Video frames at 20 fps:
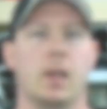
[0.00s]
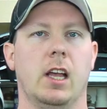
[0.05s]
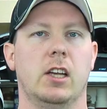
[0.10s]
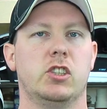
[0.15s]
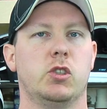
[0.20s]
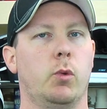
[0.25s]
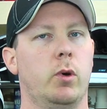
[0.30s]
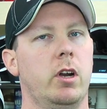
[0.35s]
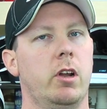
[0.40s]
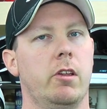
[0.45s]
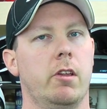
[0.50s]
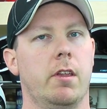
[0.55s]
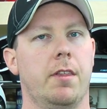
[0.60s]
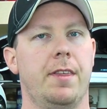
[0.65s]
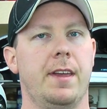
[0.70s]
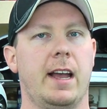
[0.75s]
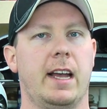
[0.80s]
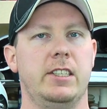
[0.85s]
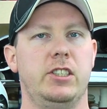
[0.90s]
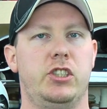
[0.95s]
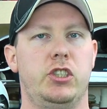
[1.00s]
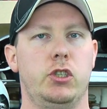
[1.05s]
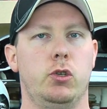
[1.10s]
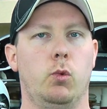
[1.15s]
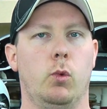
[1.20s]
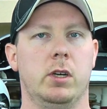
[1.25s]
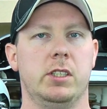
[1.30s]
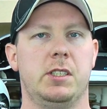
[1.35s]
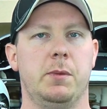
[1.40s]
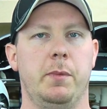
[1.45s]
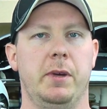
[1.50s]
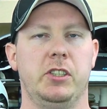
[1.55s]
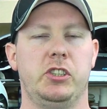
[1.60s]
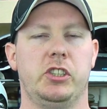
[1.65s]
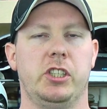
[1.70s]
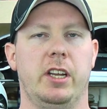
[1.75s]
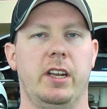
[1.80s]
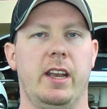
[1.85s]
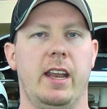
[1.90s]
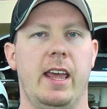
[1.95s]
So one other thing I do want to
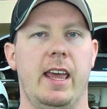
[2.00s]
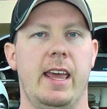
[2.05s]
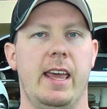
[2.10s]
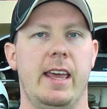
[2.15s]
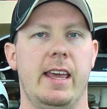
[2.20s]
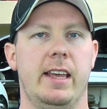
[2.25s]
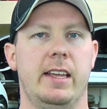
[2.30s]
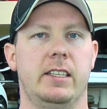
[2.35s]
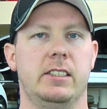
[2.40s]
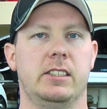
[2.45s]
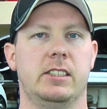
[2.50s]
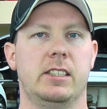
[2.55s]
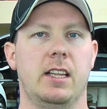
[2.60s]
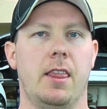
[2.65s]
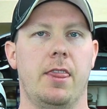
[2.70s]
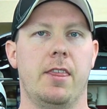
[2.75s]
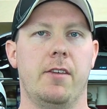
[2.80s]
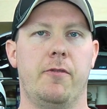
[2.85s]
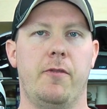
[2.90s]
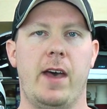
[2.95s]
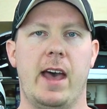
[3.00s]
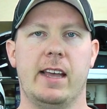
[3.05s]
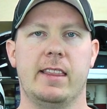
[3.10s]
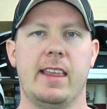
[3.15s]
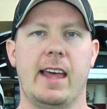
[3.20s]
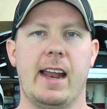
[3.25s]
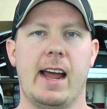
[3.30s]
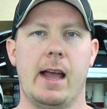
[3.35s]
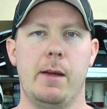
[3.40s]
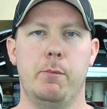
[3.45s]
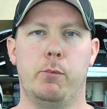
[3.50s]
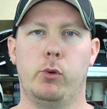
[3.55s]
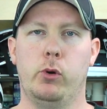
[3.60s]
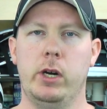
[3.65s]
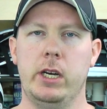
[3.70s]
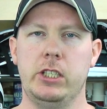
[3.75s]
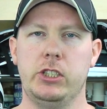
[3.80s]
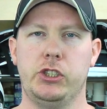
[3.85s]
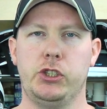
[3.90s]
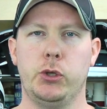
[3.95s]
mention is the fact that I'm
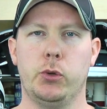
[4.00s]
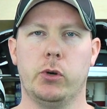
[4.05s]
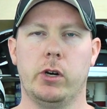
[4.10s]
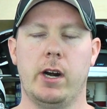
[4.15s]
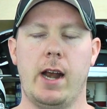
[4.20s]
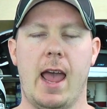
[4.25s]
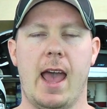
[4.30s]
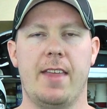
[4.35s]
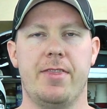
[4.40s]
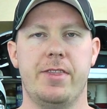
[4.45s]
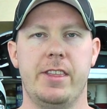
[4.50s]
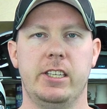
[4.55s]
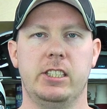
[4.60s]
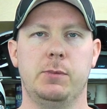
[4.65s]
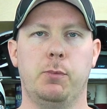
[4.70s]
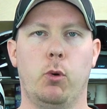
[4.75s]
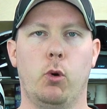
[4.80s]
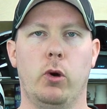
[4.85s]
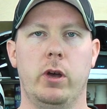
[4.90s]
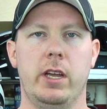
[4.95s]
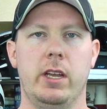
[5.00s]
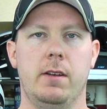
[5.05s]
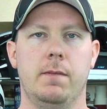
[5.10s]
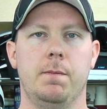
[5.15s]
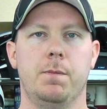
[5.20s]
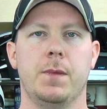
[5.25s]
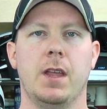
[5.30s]
pretty sure at this point